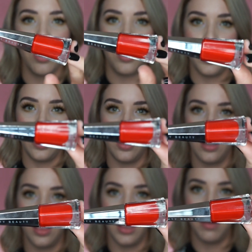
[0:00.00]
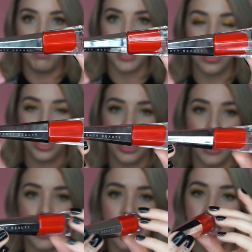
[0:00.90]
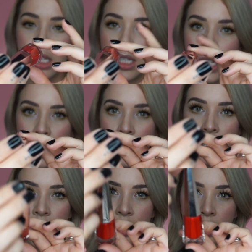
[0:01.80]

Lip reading: the lip shade Stunna.